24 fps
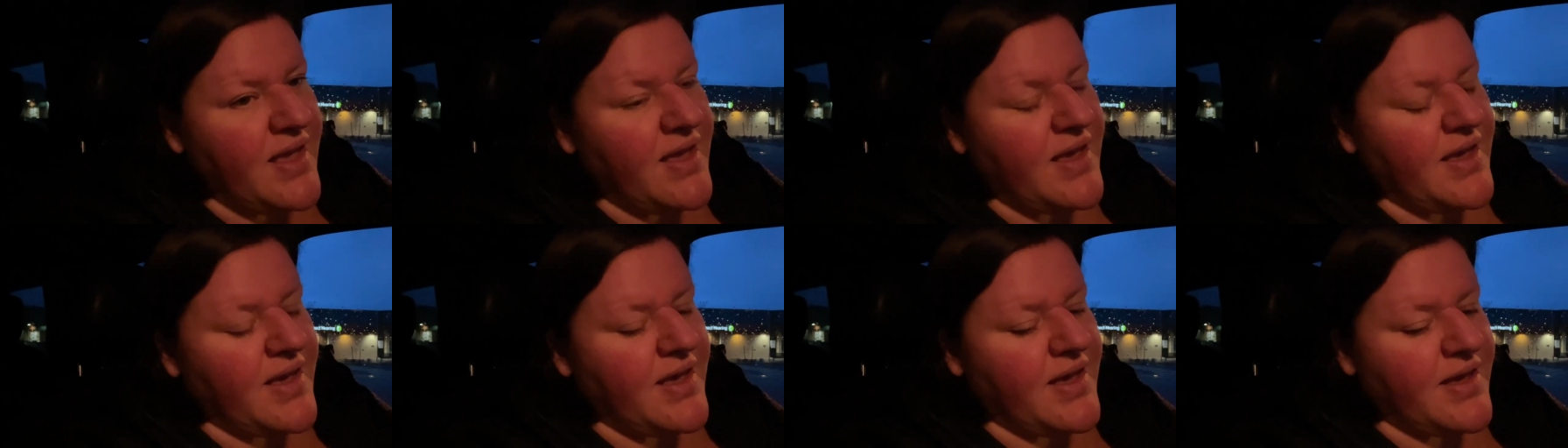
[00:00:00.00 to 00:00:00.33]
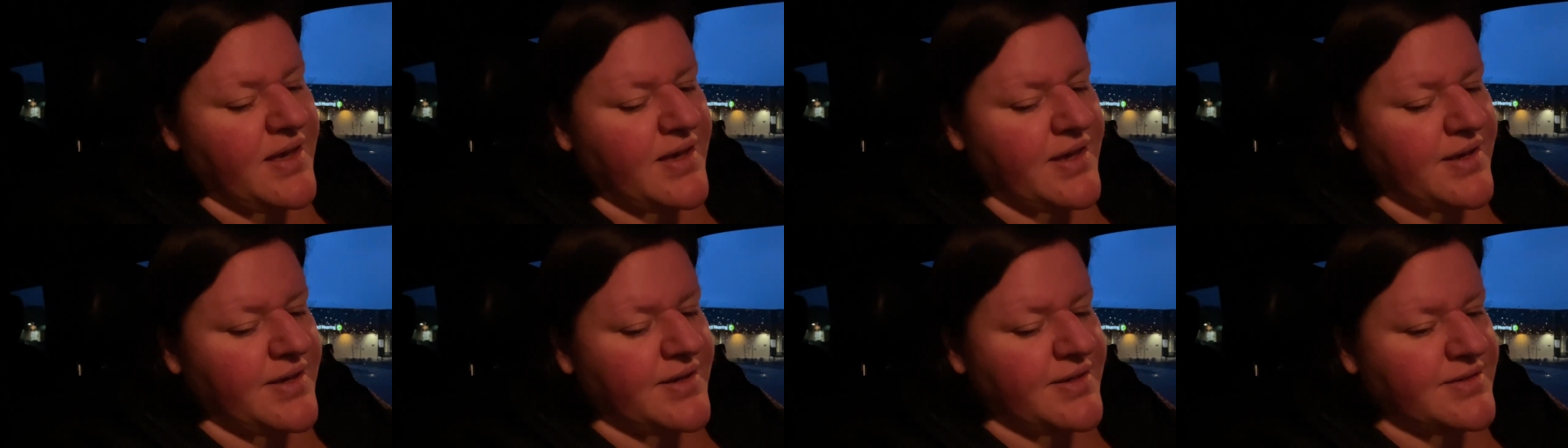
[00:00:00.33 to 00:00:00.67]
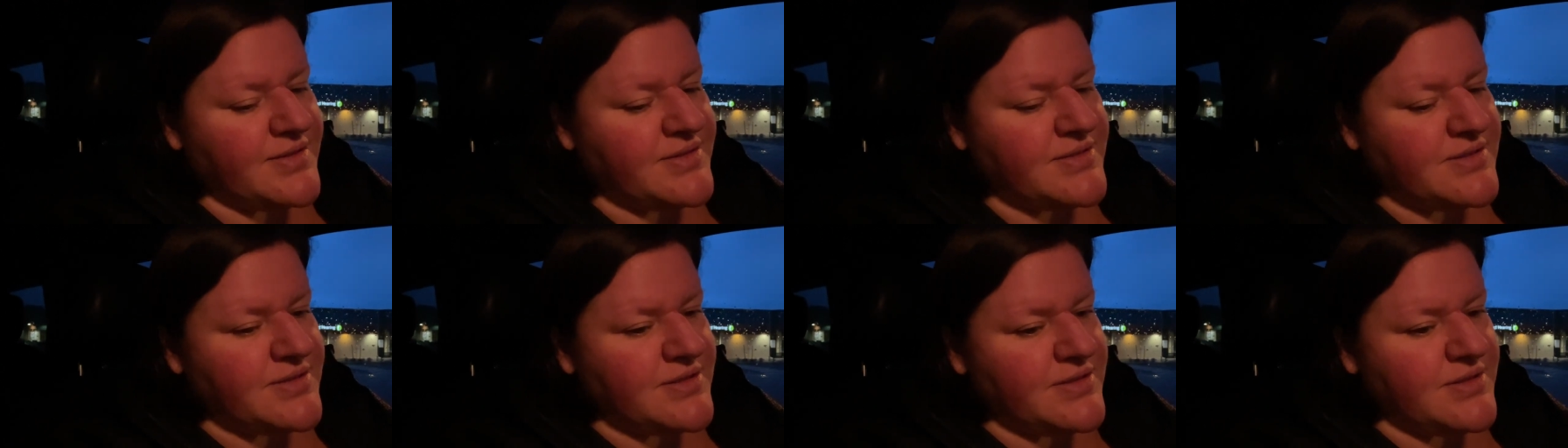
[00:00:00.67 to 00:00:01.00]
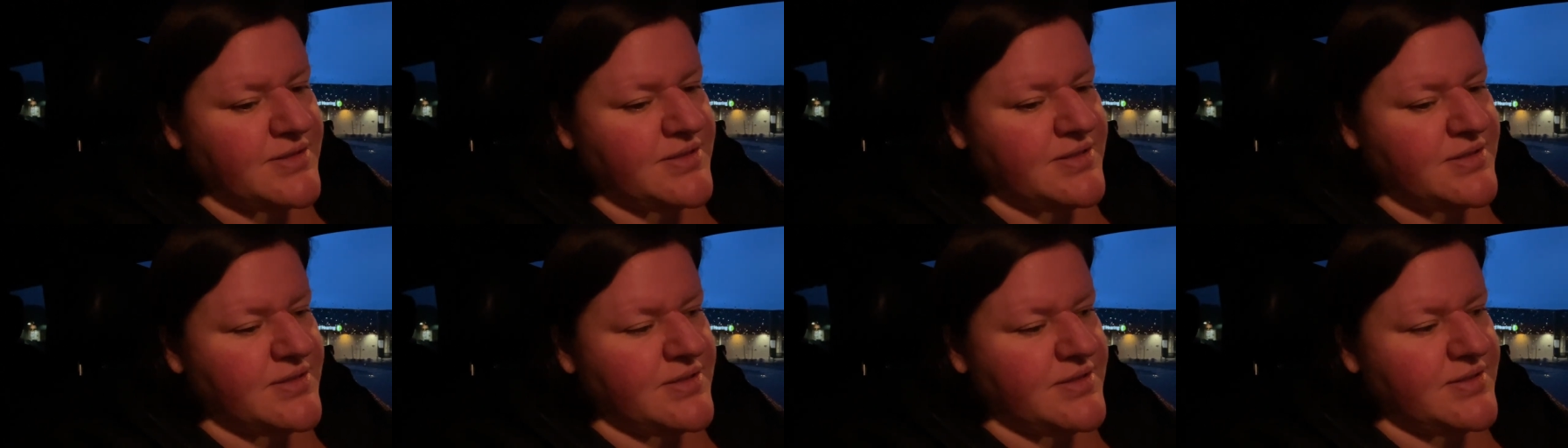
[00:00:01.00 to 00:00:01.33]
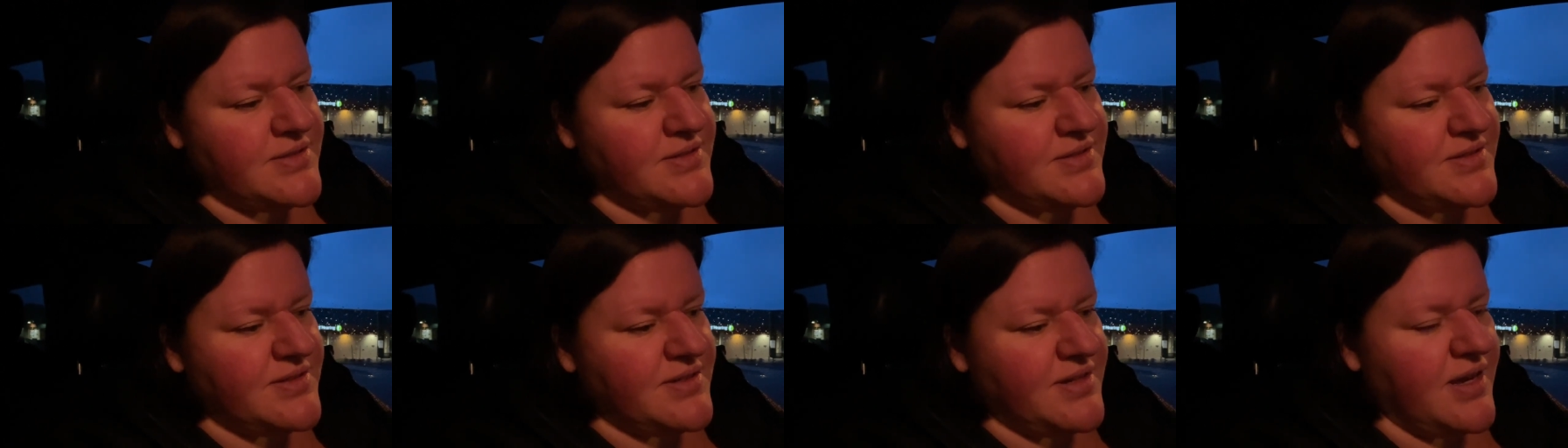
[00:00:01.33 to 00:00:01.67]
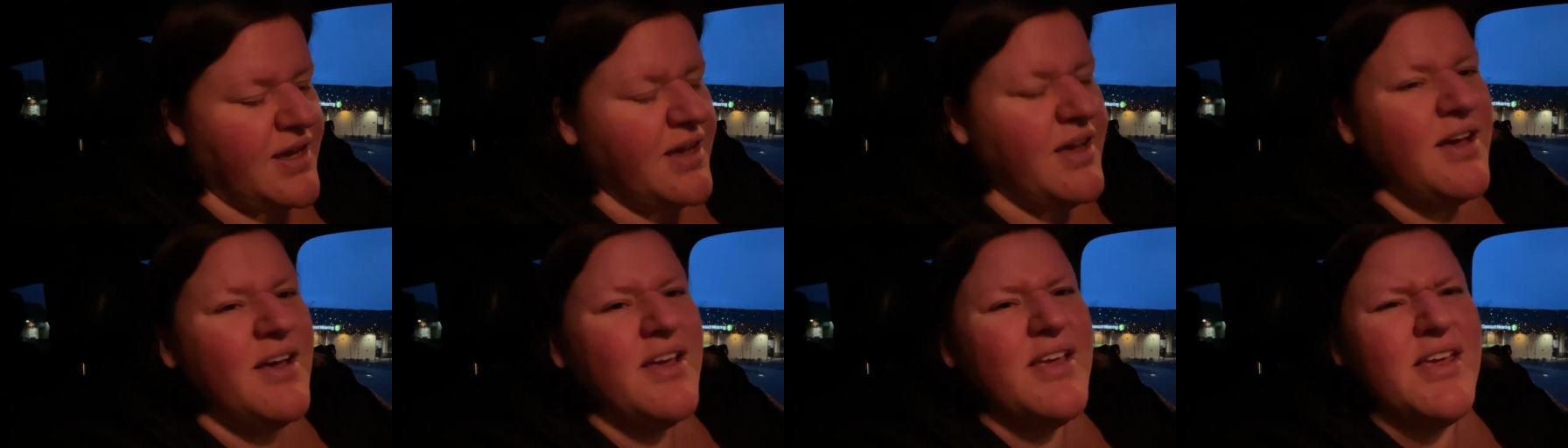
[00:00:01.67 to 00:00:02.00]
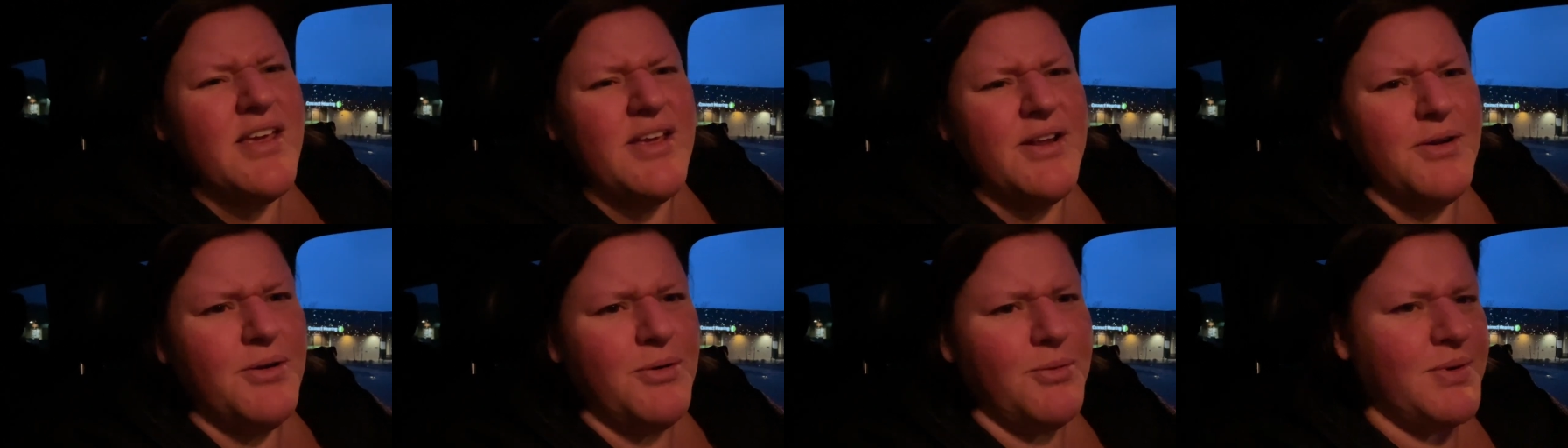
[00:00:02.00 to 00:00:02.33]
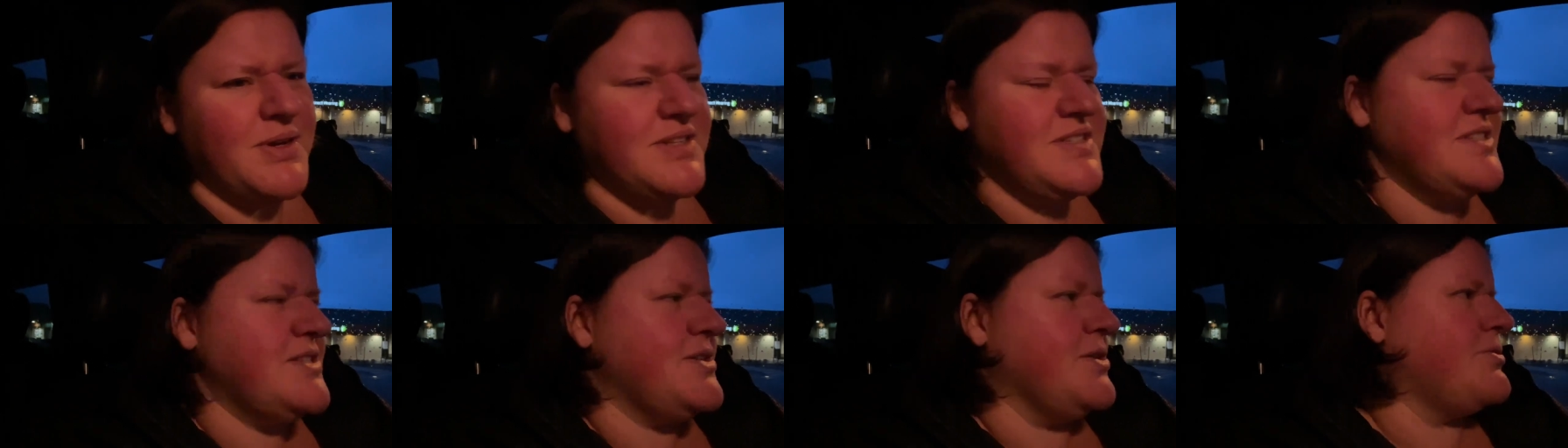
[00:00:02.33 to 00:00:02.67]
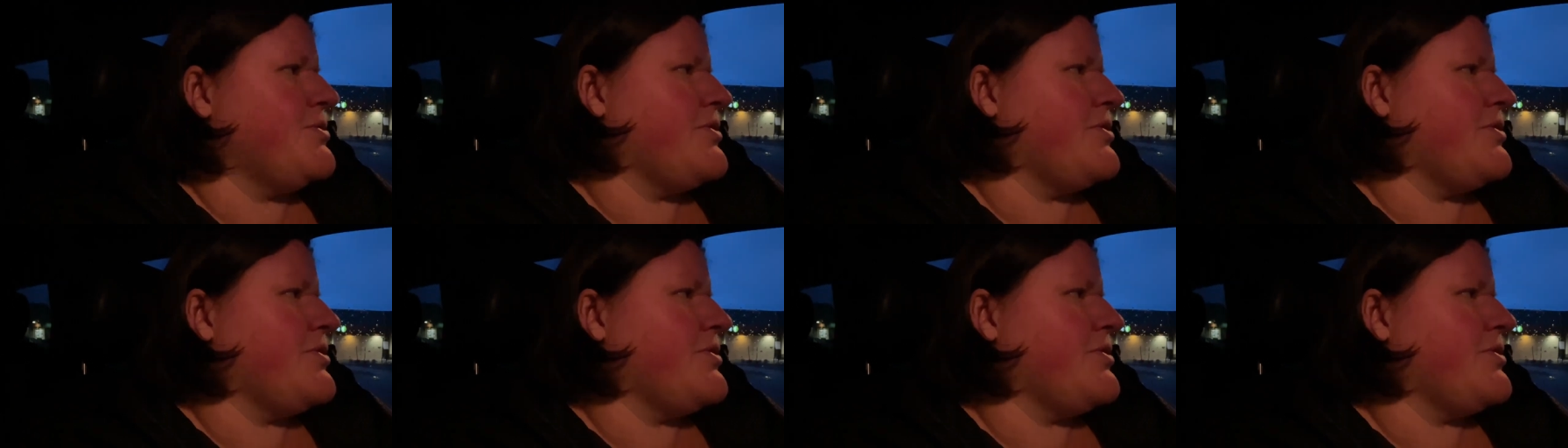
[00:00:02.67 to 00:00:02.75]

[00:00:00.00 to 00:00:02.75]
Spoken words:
And you know what's so